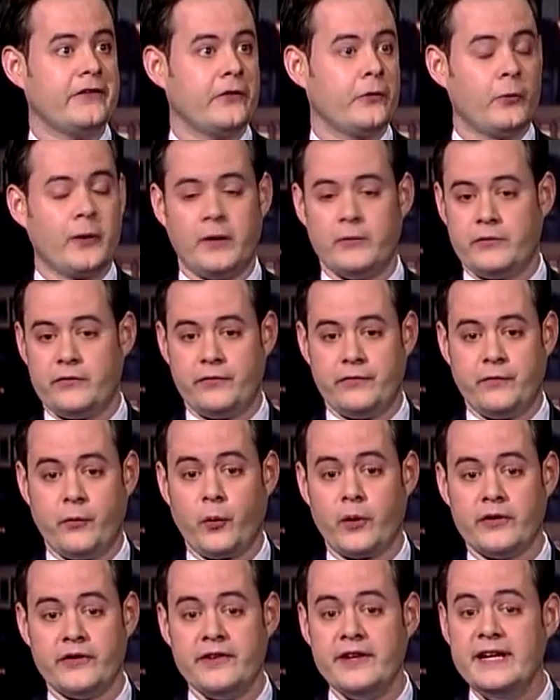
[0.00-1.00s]
when I was
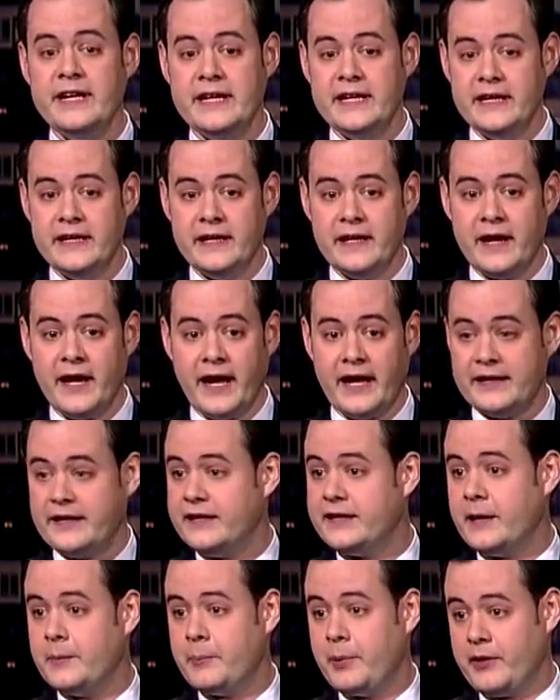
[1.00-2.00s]
14, I
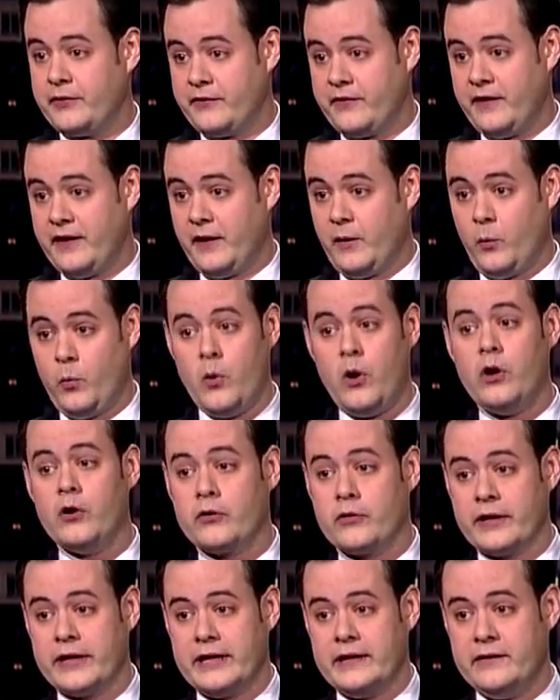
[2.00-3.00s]
did get busted at a
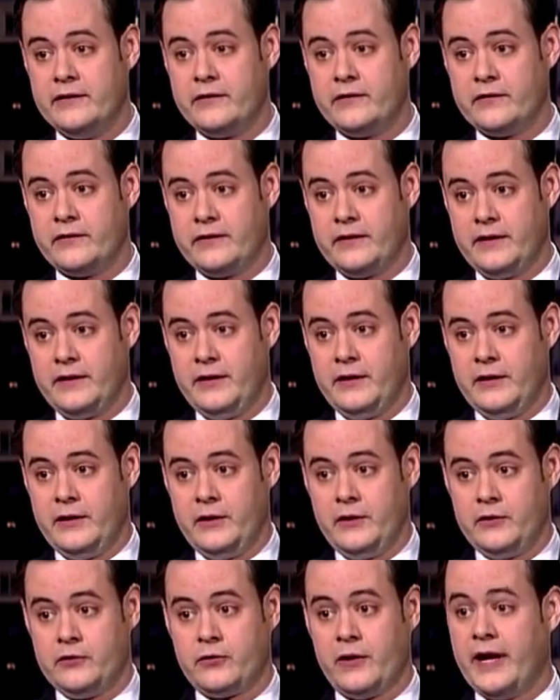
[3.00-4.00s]
Walgreens
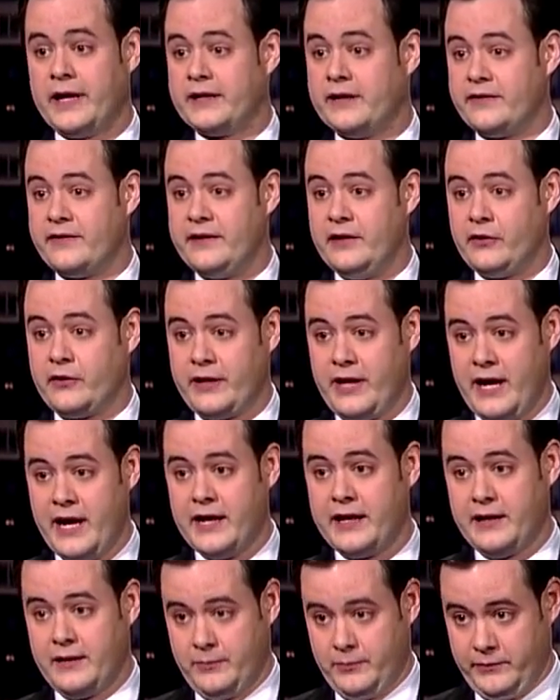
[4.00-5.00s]
trying to steal
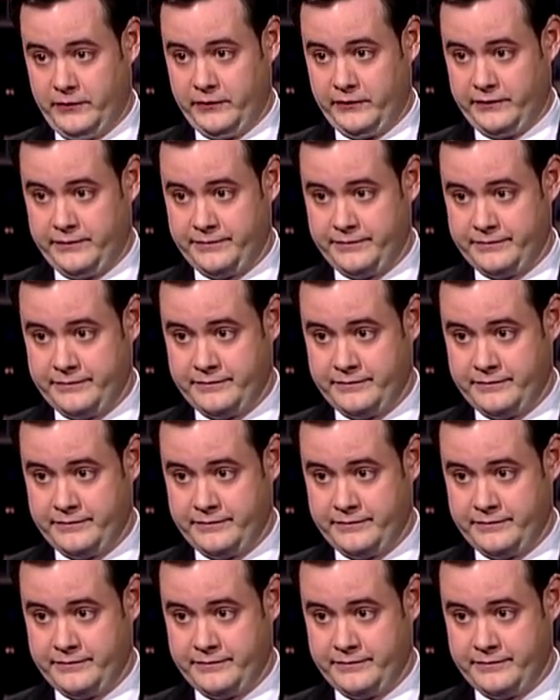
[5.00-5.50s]
condoms.